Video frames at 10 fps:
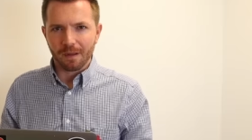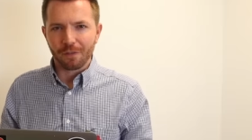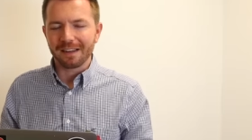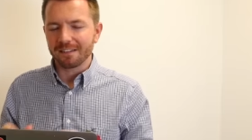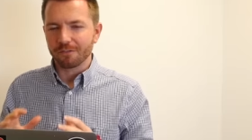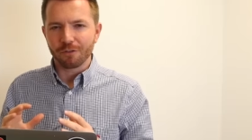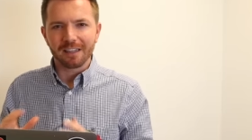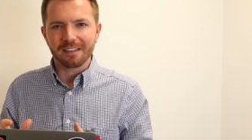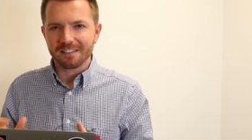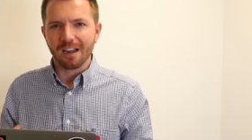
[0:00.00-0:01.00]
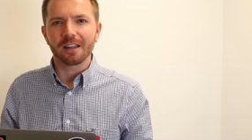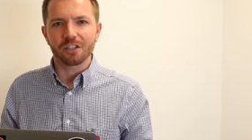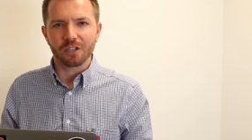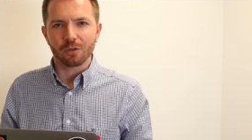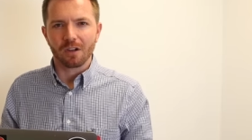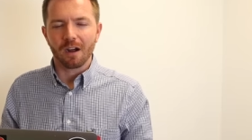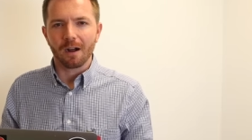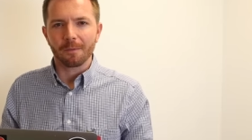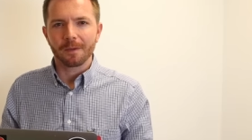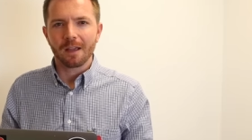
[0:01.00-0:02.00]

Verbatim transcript: I think it's a really stylish little car,